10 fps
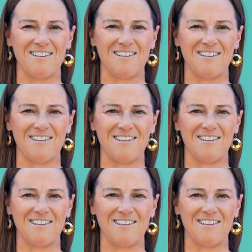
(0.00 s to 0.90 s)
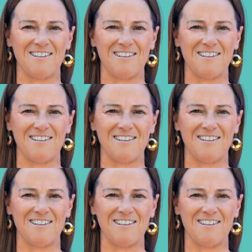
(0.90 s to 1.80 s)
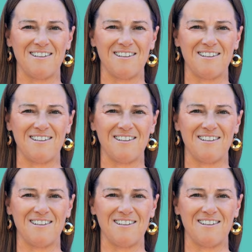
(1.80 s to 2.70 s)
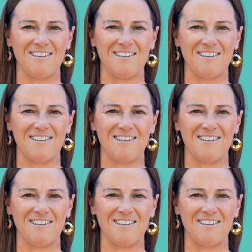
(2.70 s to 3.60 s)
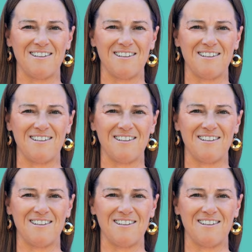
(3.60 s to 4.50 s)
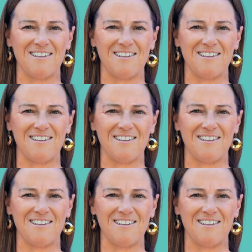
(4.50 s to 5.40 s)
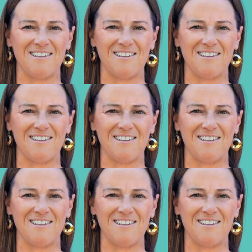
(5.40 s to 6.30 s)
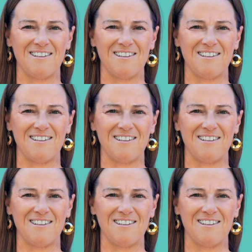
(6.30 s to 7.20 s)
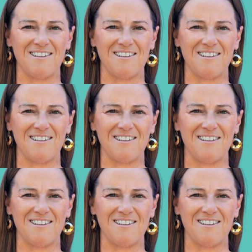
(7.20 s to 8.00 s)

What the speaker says: [no speech]